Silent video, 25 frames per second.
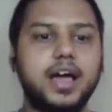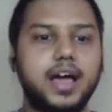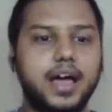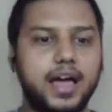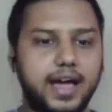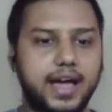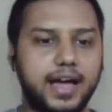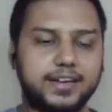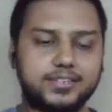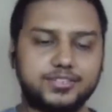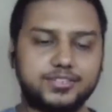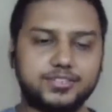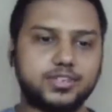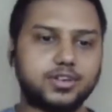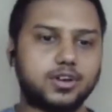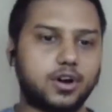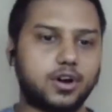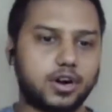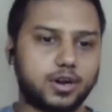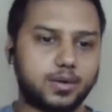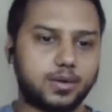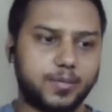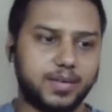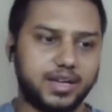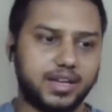azure
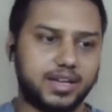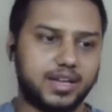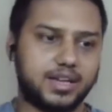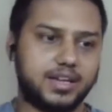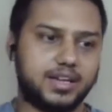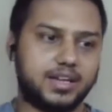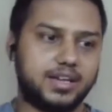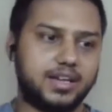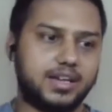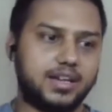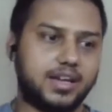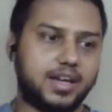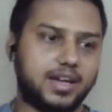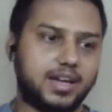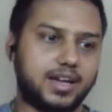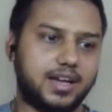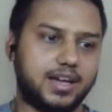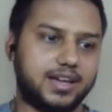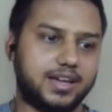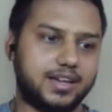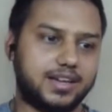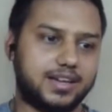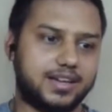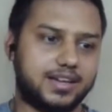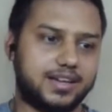caught my eye
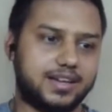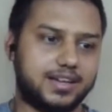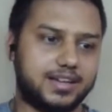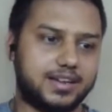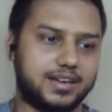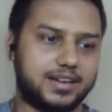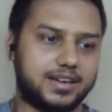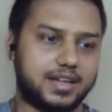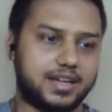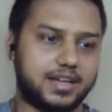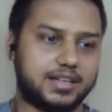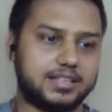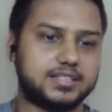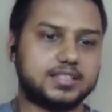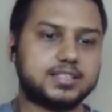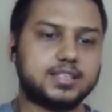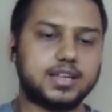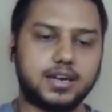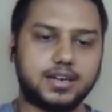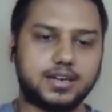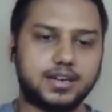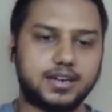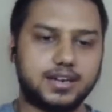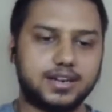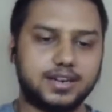and i
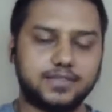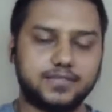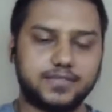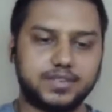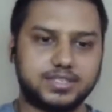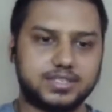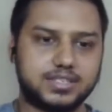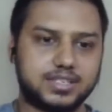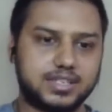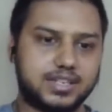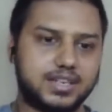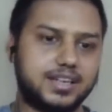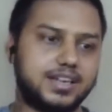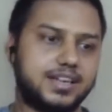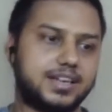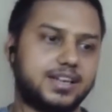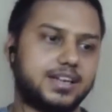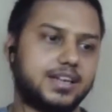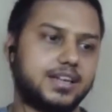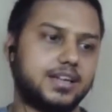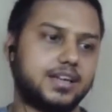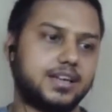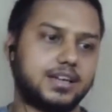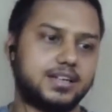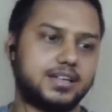started
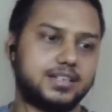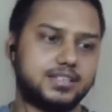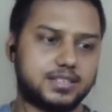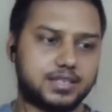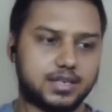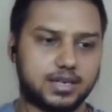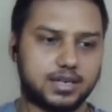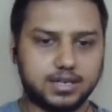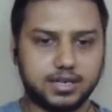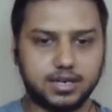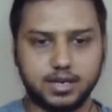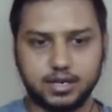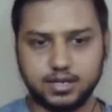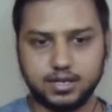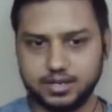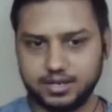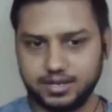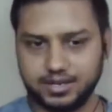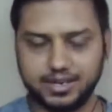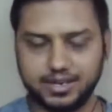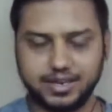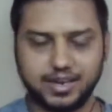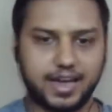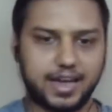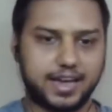investigating i started
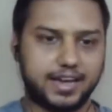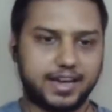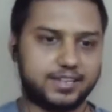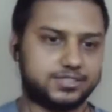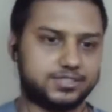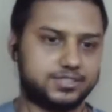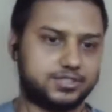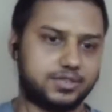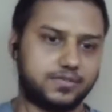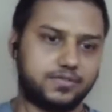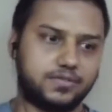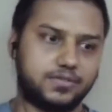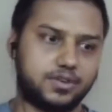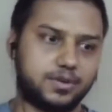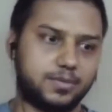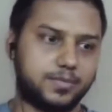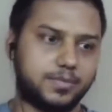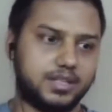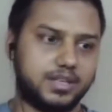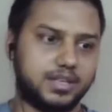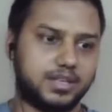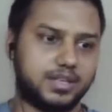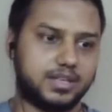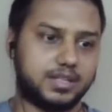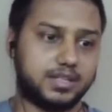learning azure from
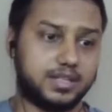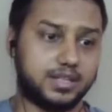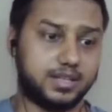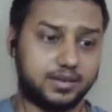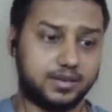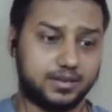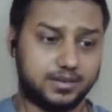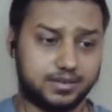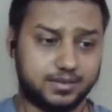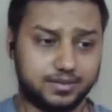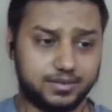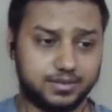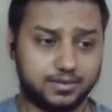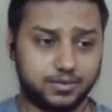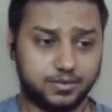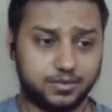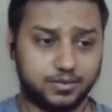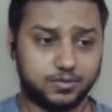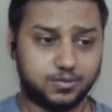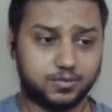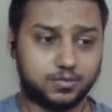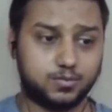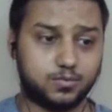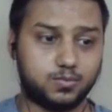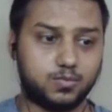there then you
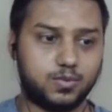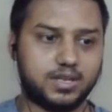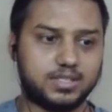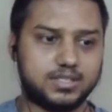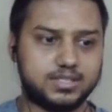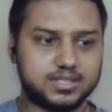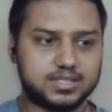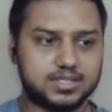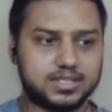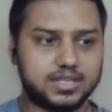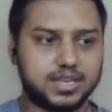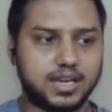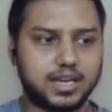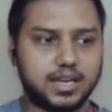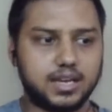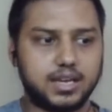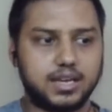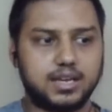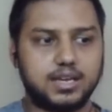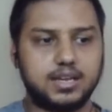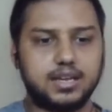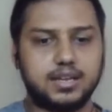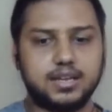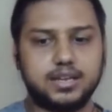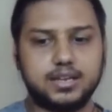know once i
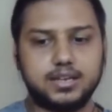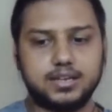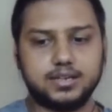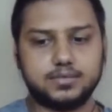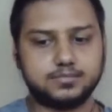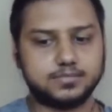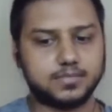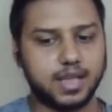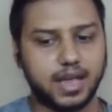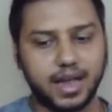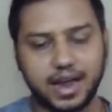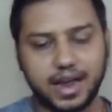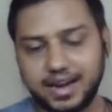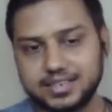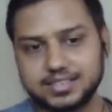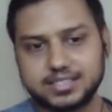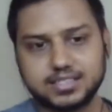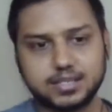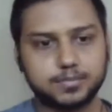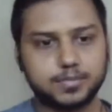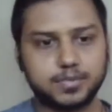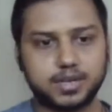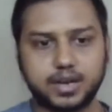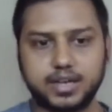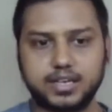had
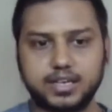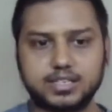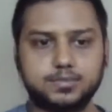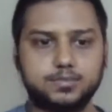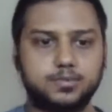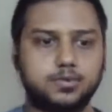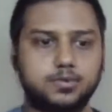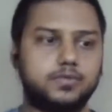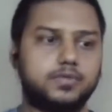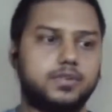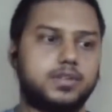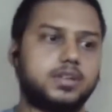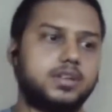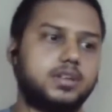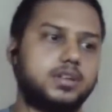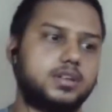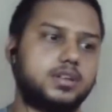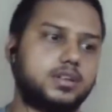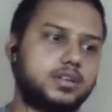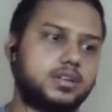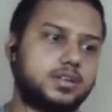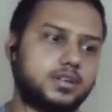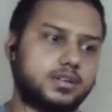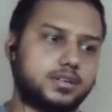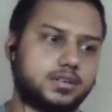some grasp over
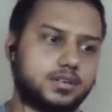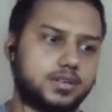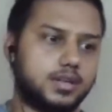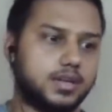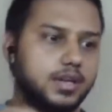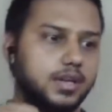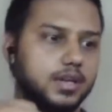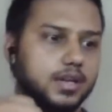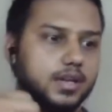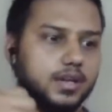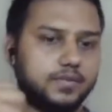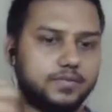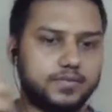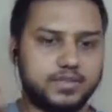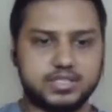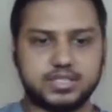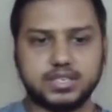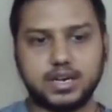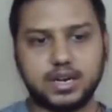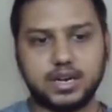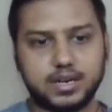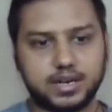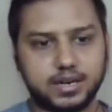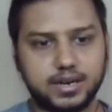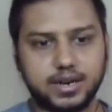it we
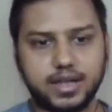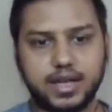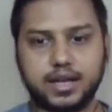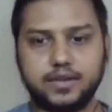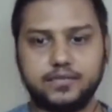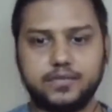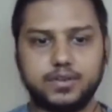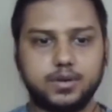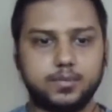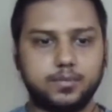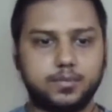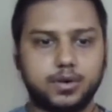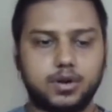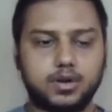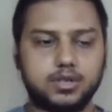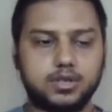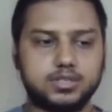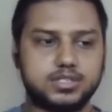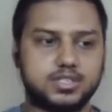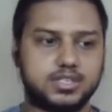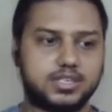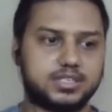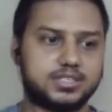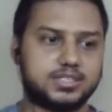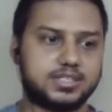started having
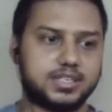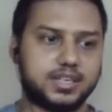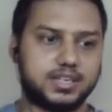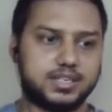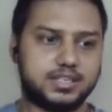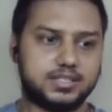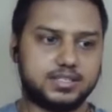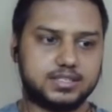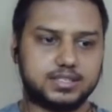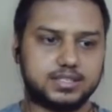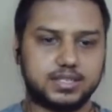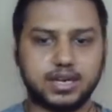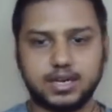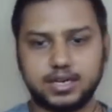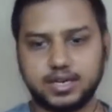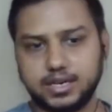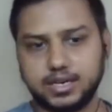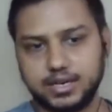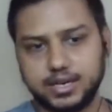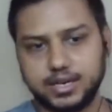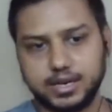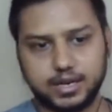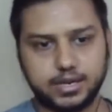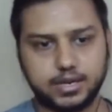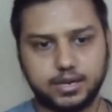projects i
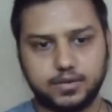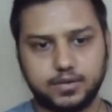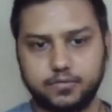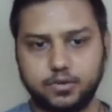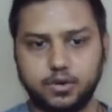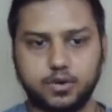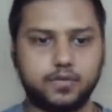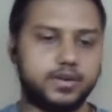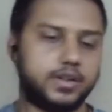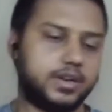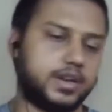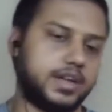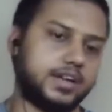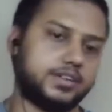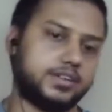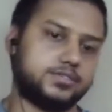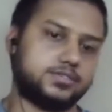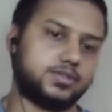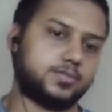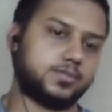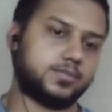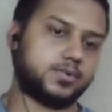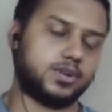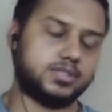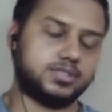started getting involved in
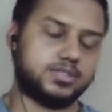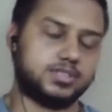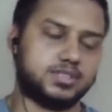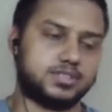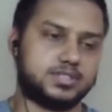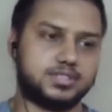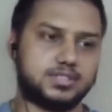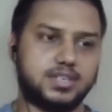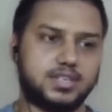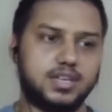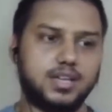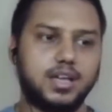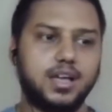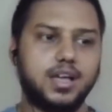azure projects